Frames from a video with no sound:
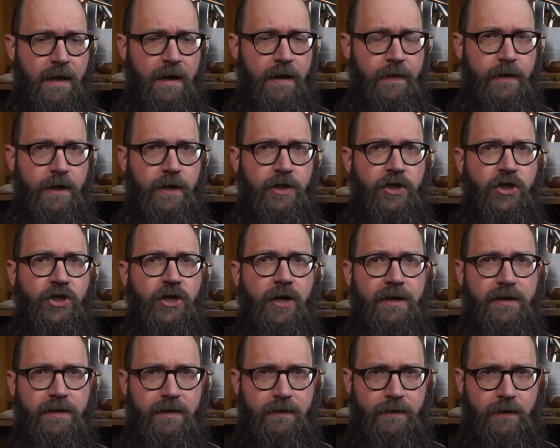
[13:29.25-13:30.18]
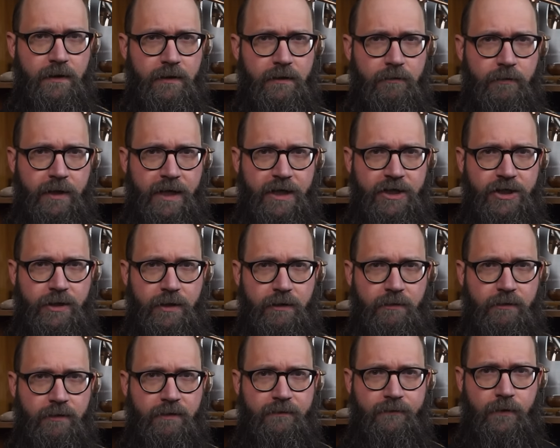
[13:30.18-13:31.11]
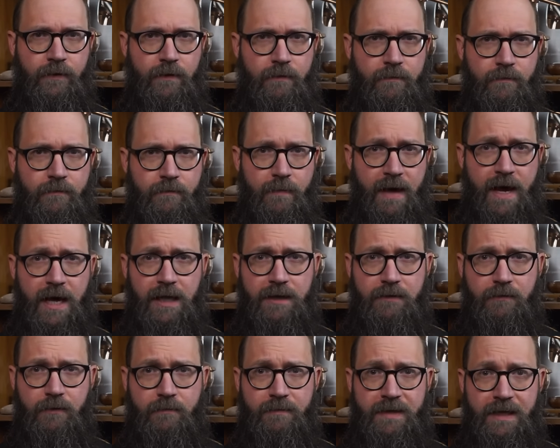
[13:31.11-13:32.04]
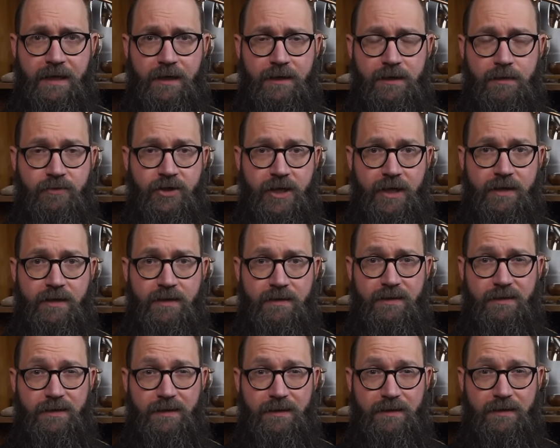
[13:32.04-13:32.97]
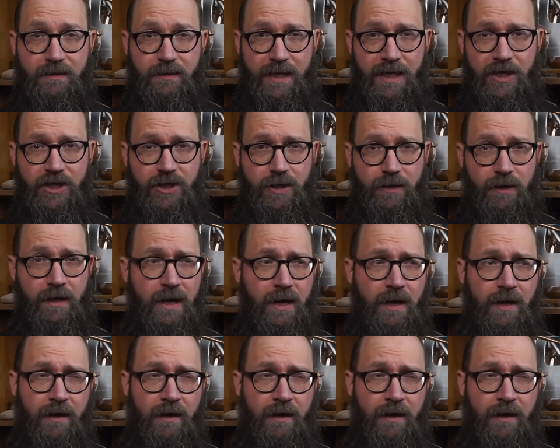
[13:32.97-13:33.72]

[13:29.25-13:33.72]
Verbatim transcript: and then adjusted those ratios for the macerate being subjected to distillation,